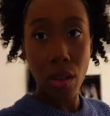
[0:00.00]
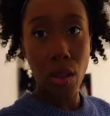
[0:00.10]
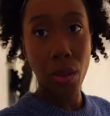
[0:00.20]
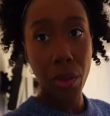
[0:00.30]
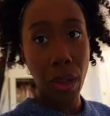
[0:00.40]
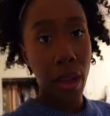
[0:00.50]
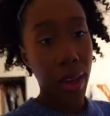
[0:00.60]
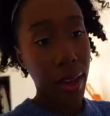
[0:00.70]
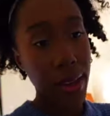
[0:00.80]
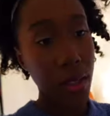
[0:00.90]

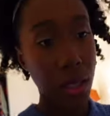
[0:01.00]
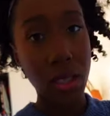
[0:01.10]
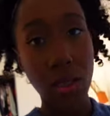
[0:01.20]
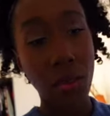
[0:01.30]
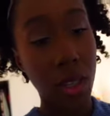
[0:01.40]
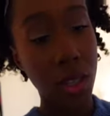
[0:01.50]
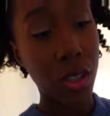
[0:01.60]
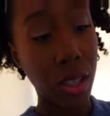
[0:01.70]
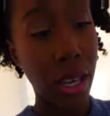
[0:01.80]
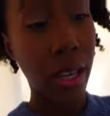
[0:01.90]
Okay, I just
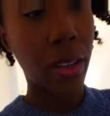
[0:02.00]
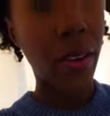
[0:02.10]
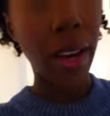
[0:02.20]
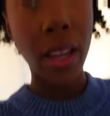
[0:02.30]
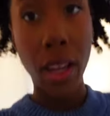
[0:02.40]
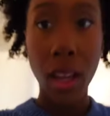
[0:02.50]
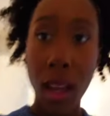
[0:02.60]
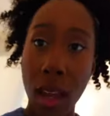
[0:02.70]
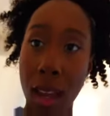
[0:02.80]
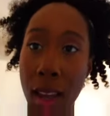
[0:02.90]
finished getting ready
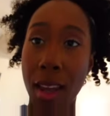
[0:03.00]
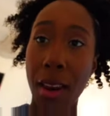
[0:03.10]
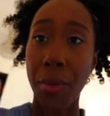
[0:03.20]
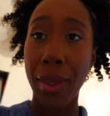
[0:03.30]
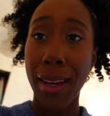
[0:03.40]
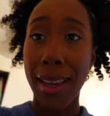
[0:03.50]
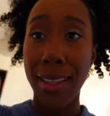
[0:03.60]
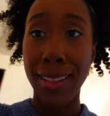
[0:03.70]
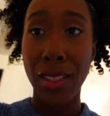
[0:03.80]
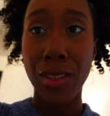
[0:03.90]
and I'm gonna
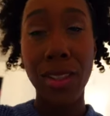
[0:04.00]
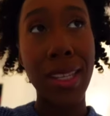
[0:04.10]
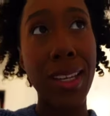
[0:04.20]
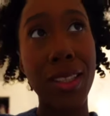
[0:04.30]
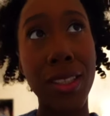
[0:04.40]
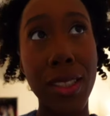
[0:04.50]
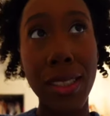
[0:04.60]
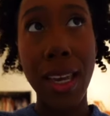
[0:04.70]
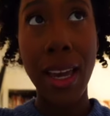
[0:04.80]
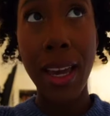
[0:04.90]
head
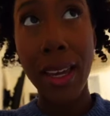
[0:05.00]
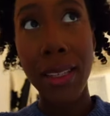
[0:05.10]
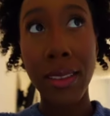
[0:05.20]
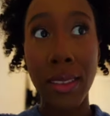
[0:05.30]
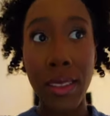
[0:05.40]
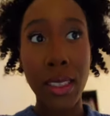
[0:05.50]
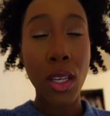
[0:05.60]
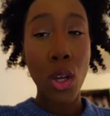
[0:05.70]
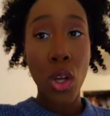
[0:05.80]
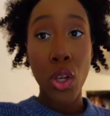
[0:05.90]
downstairs and
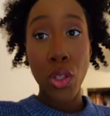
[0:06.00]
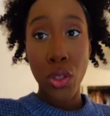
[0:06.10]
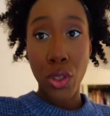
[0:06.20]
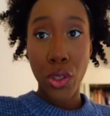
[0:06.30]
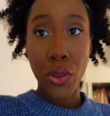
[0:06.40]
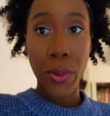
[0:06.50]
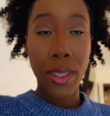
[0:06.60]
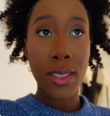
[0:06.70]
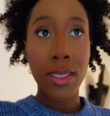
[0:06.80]
start doing the